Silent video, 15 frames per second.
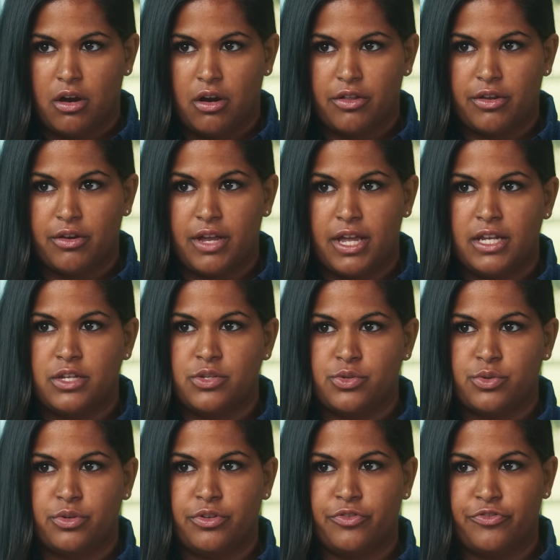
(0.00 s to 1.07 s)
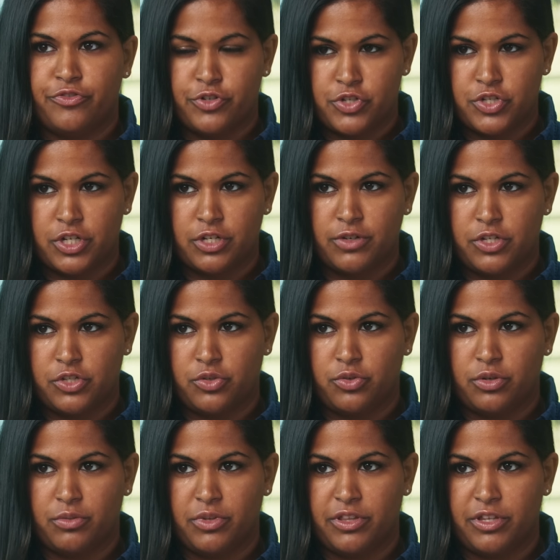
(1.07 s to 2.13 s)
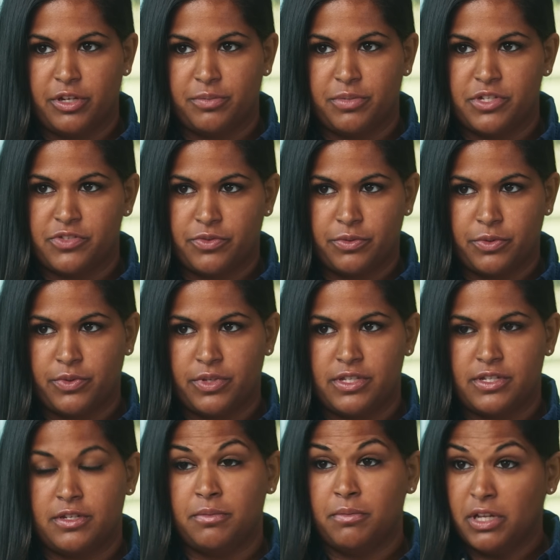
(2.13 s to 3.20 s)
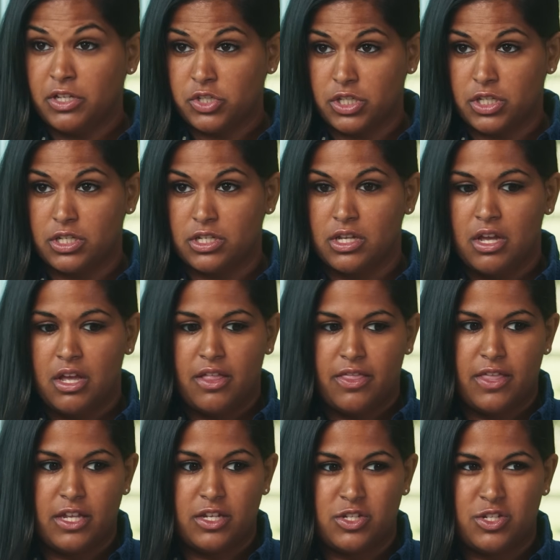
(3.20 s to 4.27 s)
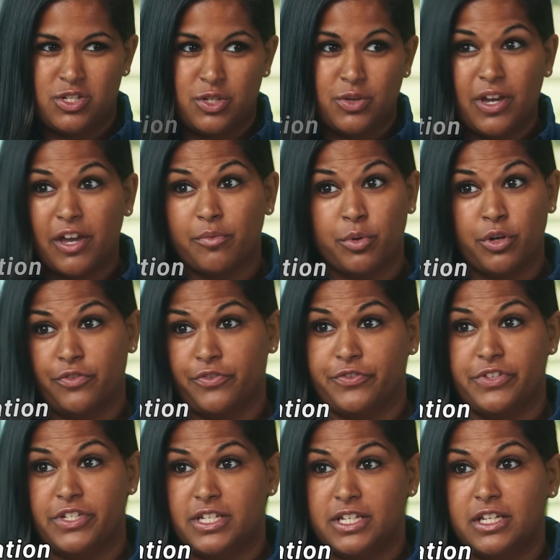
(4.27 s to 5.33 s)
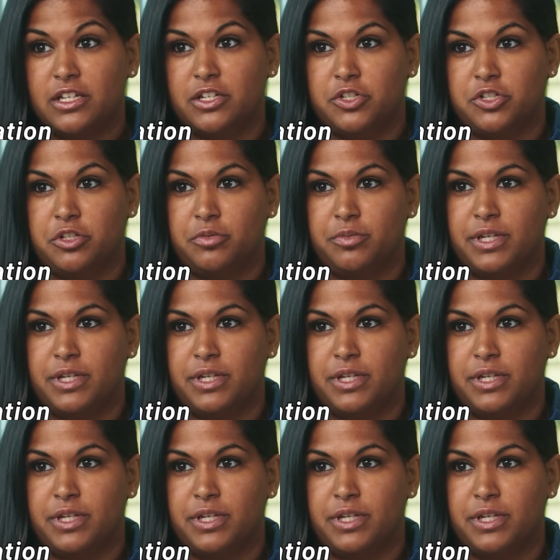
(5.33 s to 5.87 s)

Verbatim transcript: Are there any sort of first generation hormone therapies from the ones that you mentioned that do have more of a fatigue issue?